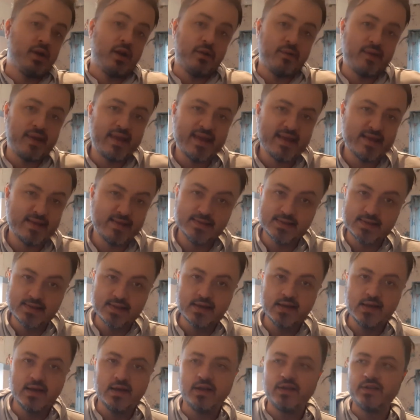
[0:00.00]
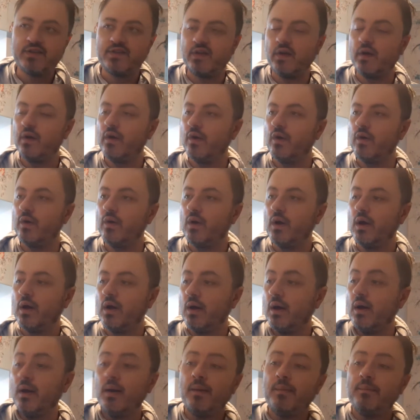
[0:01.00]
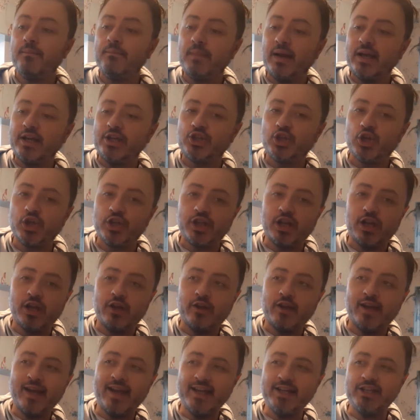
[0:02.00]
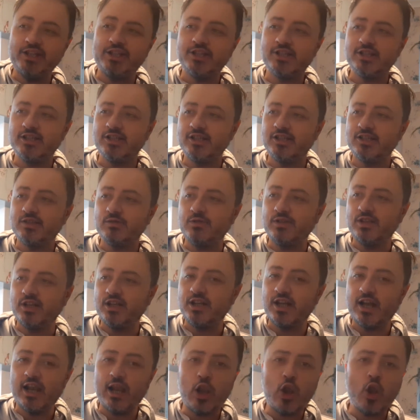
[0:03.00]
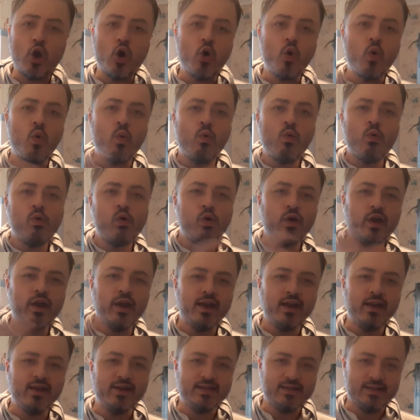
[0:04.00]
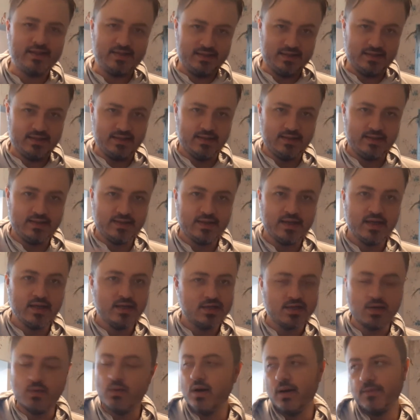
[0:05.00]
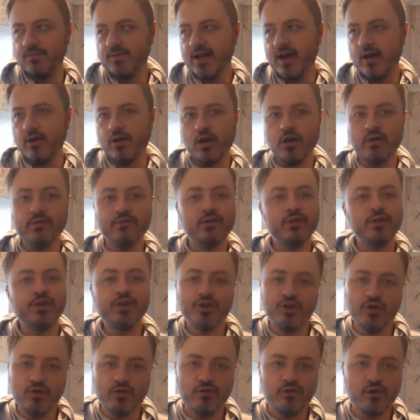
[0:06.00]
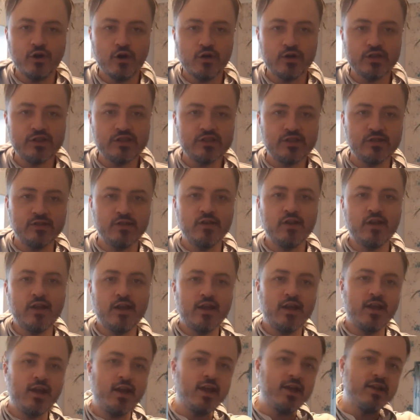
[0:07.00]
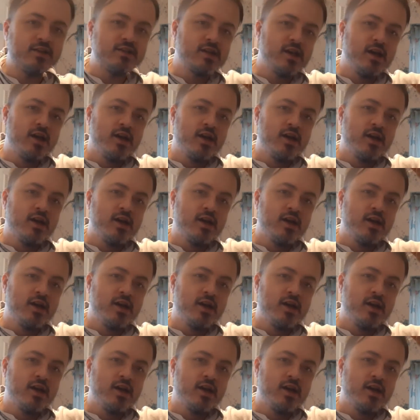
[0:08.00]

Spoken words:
is to make sure the location is within a long walking distance. So I'm down over in the New Forest. So the thinking is,